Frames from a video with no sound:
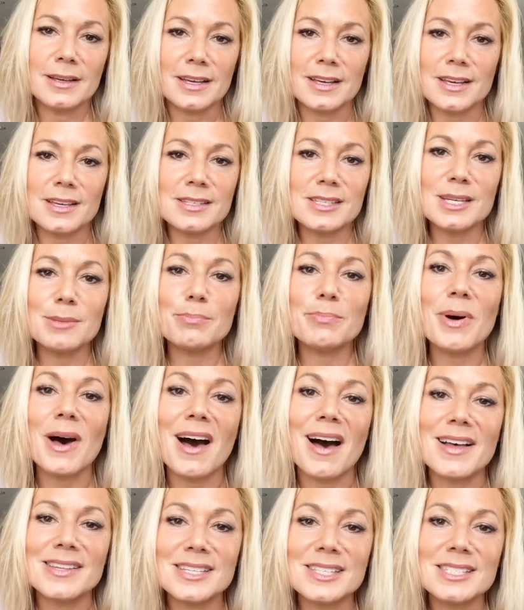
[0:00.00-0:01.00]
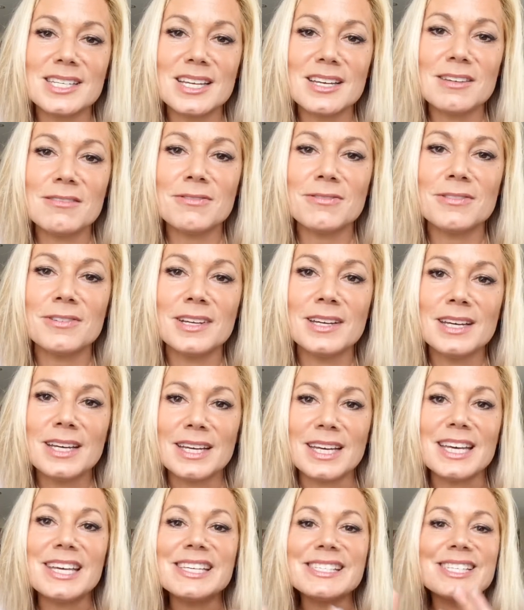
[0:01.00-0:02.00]
Is it positive?
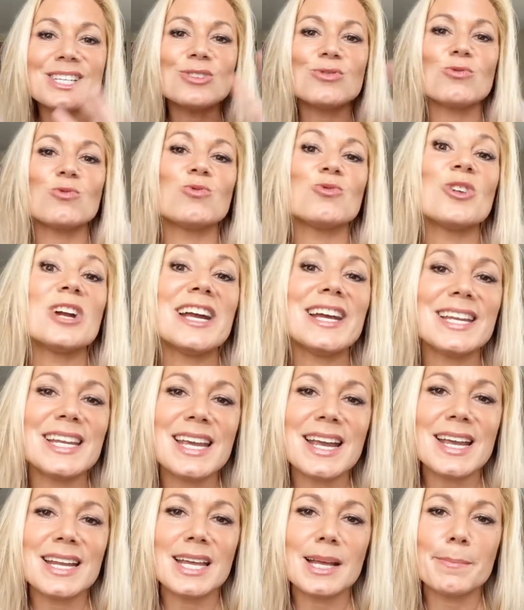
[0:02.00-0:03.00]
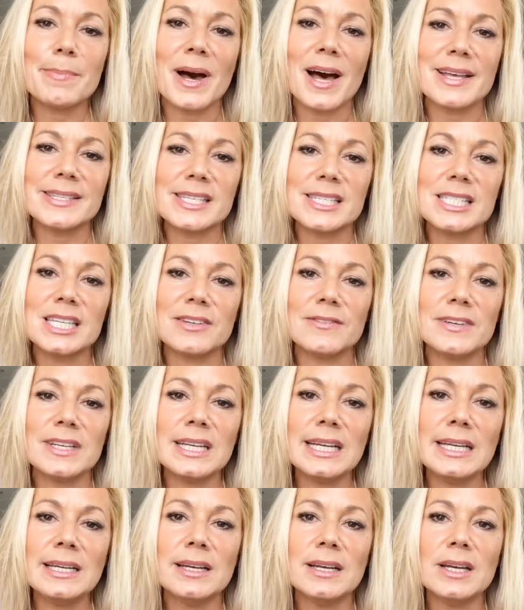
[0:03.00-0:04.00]
Is it radiating
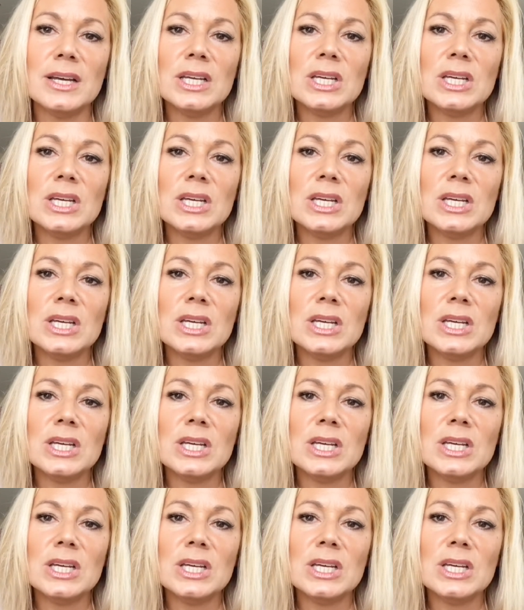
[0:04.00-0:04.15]
positivity?